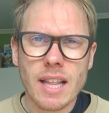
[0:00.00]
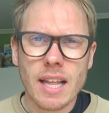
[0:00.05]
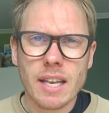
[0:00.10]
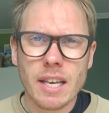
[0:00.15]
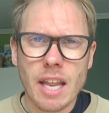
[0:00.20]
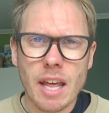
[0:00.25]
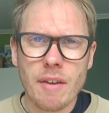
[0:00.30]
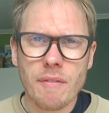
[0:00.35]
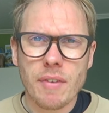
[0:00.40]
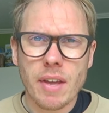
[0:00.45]

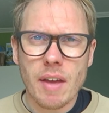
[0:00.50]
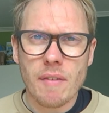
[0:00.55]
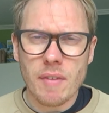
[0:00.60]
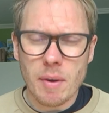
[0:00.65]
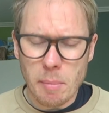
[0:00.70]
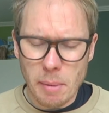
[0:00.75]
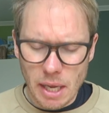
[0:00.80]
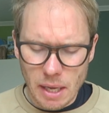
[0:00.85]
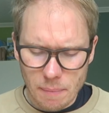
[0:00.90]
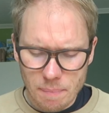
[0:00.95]
that they've
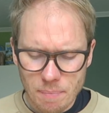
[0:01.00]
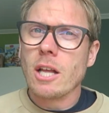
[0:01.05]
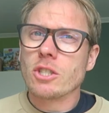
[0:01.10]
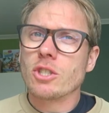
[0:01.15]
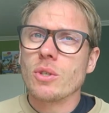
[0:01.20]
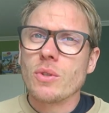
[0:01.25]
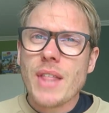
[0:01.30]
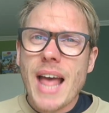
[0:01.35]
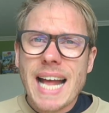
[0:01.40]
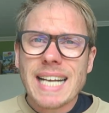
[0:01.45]
given me.
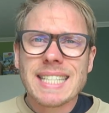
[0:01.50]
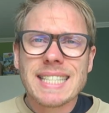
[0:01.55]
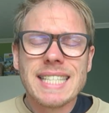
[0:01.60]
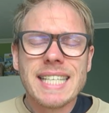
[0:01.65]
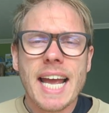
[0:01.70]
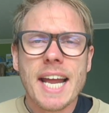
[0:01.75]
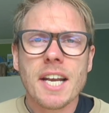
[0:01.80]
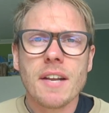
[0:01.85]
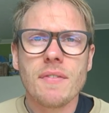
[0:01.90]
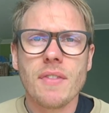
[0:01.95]
So that's
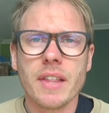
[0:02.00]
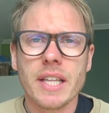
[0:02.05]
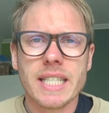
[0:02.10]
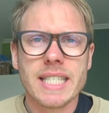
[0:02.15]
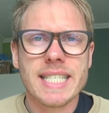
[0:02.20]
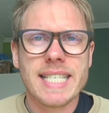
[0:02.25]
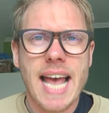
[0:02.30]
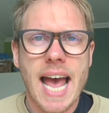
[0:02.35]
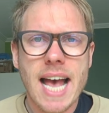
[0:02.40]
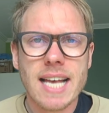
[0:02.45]
the end of the
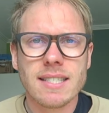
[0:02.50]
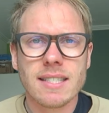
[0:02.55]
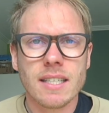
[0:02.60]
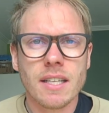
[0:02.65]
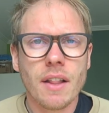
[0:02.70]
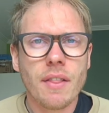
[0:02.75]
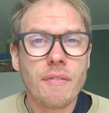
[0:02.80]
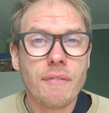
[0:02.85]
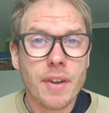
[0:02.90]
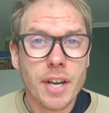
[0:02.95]
test
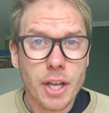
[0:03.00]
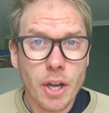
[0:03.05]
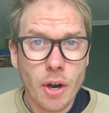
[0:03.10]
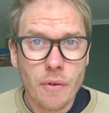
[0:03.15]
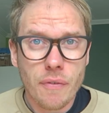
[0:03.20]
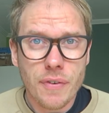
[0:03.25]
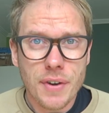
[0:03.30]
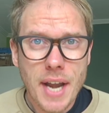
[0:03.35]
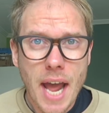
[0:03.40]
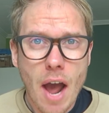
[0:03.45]
and the video
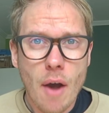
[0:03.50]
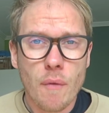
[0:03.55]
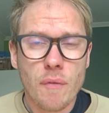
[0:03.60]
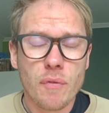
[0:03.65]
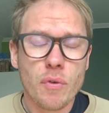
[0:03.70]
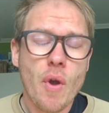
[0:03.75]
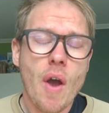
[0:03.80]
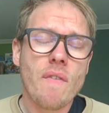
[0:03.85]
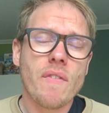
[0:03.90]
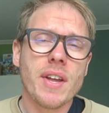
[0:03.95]
for now.
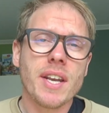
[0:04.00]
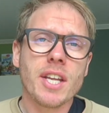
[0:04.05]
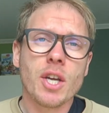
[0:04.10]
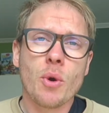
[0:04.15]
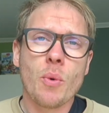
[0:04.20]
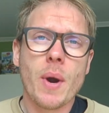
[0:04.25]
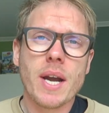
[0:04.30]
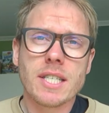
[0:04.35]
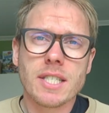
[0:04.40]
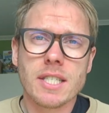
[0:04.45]
If you have any
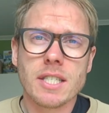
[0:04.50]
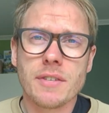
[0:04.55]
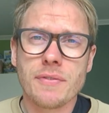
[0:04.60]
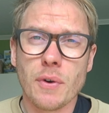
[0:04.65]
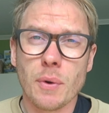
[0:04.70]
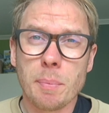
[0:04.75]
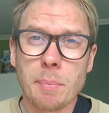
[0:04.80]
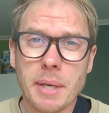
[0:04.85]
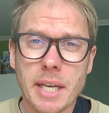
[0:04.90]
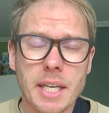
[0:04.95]
questions
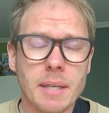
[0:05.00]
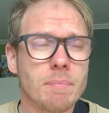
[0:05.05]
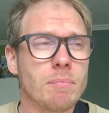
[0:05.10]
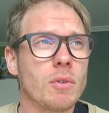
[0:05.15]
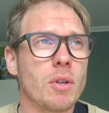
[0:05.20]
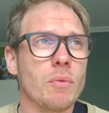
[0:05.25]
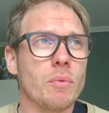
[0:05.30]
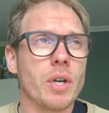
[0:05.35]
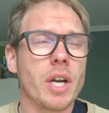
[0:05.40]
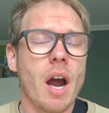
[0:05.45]
for me
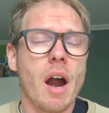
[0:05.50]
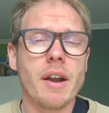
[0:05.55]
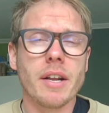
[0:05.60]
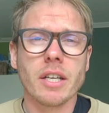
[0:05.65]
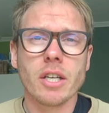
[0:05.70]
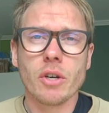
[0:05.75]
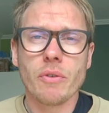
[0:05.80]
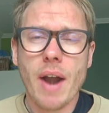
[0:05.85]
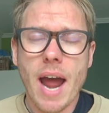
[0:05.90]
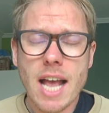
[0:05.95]

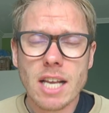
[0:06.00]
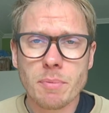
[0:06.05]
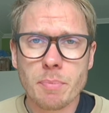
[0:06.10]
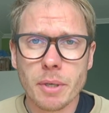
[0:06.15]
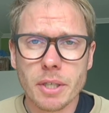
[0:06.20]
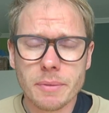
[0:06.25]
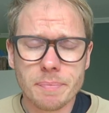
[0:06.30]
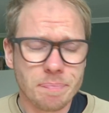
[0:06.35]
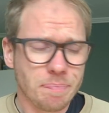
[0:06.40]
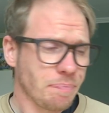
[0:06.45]
regarding
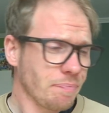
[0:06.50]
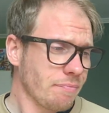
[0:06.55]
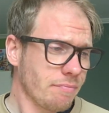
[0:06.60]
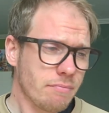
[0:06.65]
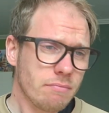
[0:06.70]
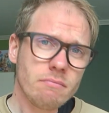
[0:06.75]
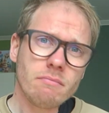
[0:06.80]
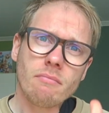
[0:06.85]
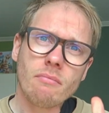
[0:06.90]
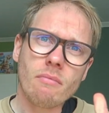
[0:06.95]
Graspor,
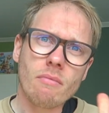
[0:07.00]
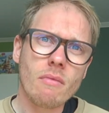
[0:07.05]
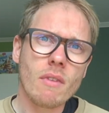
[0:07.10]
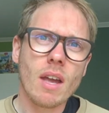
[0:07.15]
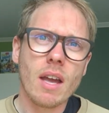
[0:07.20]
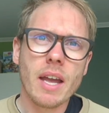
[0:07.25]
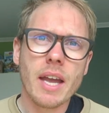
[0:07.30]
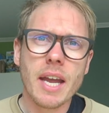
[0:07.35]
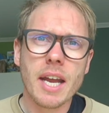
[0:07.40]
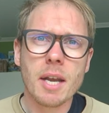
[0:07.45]

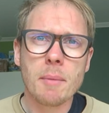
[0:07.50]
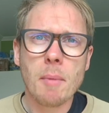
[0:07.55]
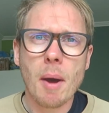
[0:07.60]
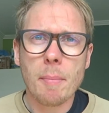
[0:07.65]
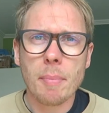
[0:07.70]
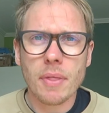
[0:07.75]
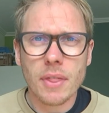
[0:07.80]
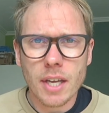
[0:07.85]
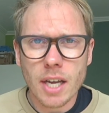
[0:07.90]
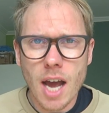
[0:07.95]
hit them
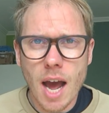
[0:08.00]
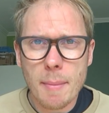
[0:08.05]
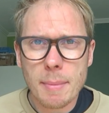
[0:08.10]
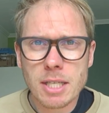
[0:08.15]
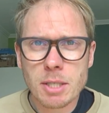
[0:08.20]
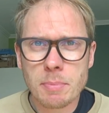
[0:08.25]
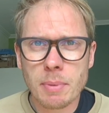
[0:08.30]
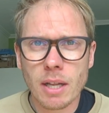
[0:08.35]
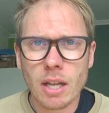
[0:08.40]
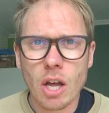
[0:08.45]
up in the
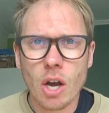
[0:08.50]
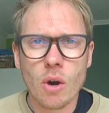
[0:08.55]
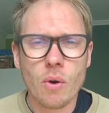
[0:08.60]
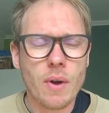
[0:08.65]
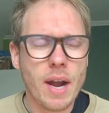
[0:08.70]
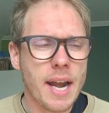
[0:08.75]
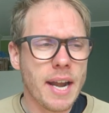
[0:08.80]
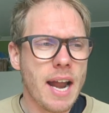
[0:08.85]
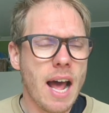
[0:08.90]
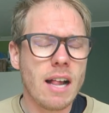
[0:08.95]
comments
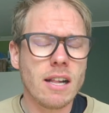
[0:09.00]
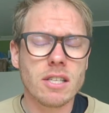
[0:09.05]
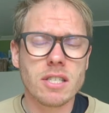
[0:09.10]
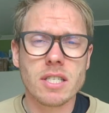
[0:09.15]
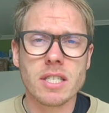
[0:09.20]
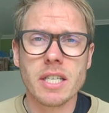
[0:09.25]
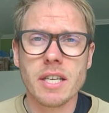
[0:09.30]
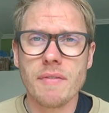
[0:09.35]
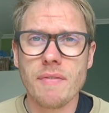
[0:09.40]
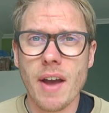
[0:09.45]
below, and I'll
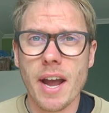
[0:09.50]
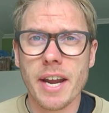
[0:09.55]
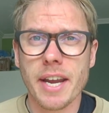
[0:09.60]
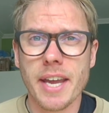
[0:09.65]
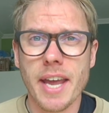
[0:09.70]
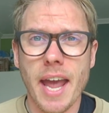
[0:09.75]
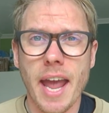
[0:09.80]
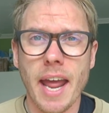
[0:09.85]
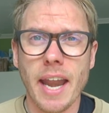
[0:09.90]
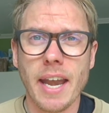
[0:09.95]
see if I
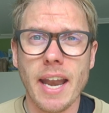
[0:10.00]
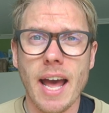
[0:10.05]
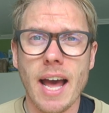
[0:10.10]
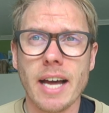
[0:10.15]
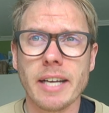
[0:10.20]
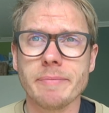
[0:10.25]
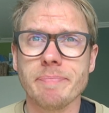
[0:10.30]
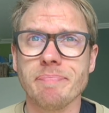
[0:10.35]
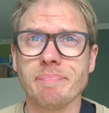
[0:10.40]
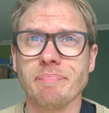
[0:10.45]

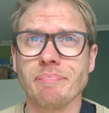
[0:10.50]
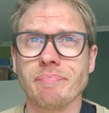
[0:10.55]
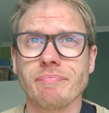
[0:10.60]
can